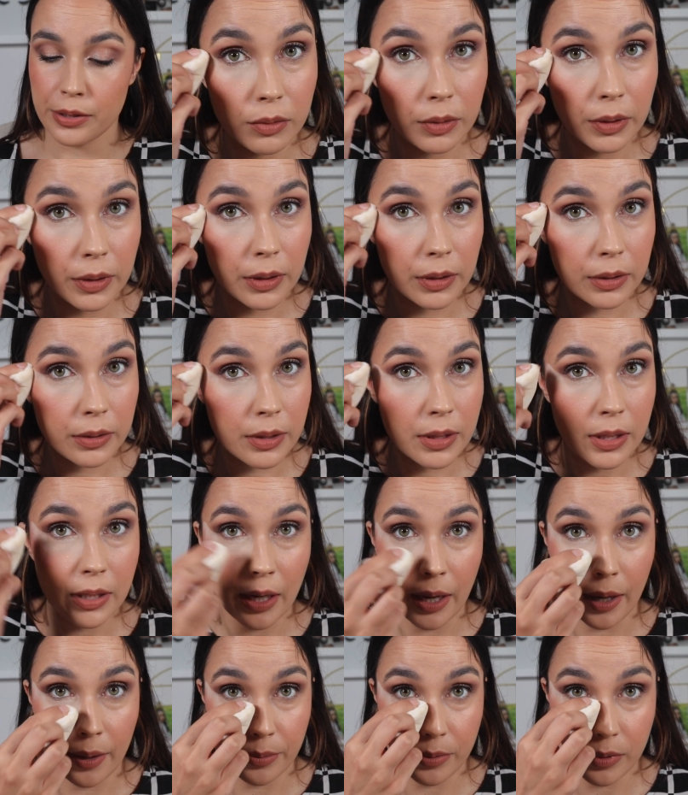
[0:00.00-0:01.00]
Two little
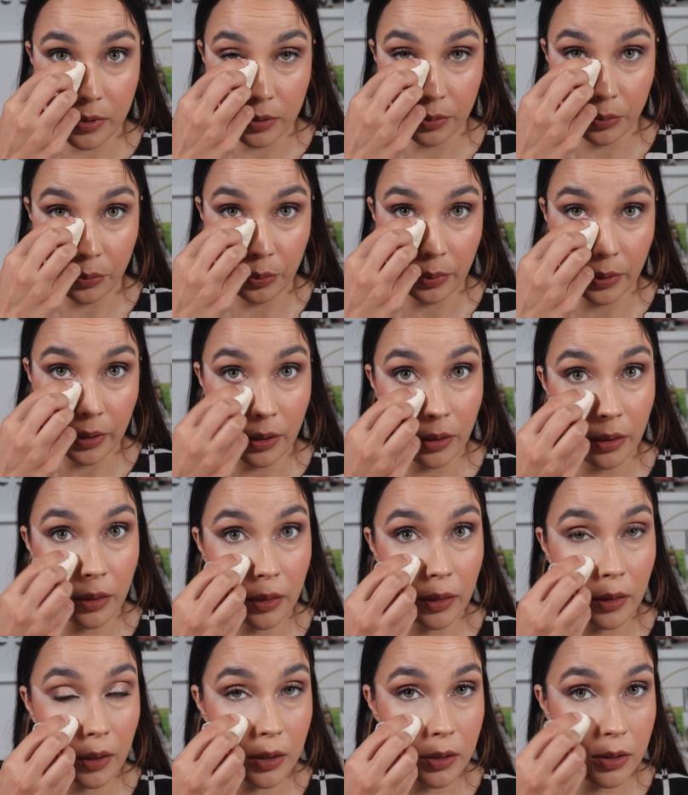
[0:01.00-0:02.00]
taps with
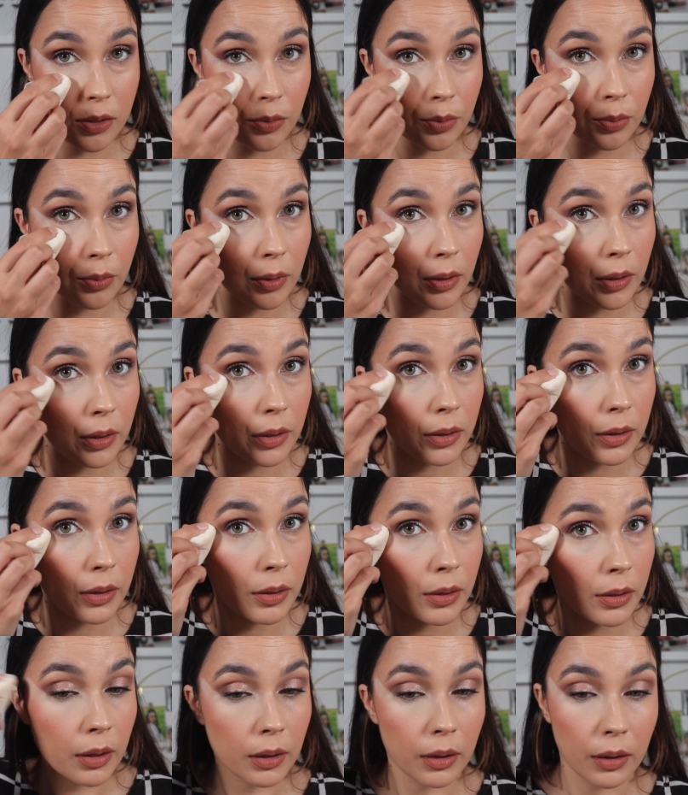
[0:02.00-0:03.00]
this one,
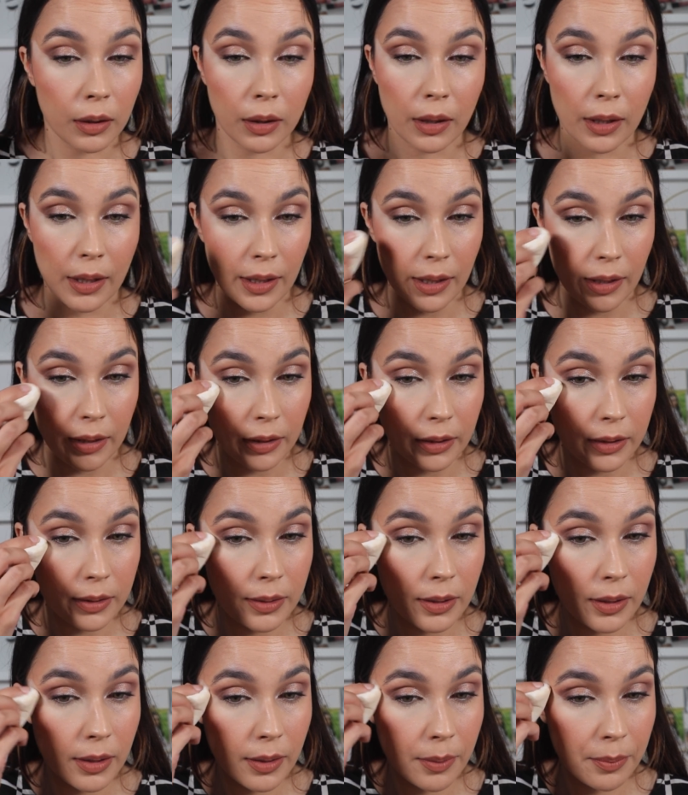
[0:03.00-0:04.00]
let
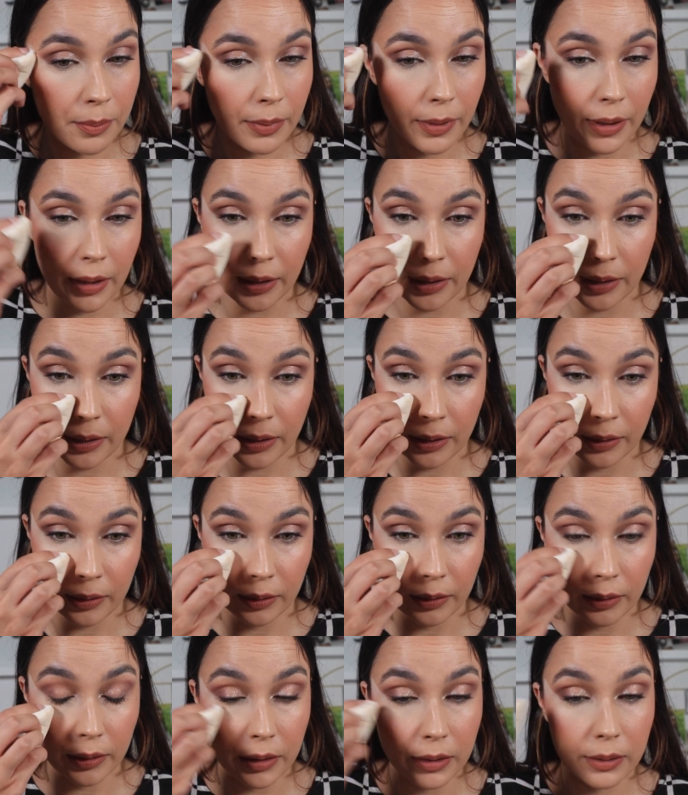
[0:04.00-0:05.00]
it bake a
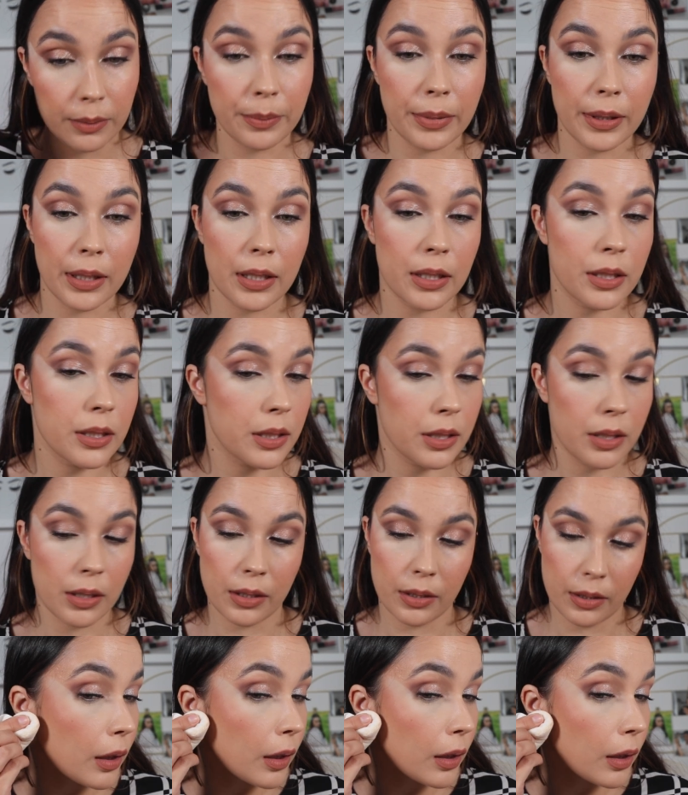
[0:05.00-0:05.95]
little bit.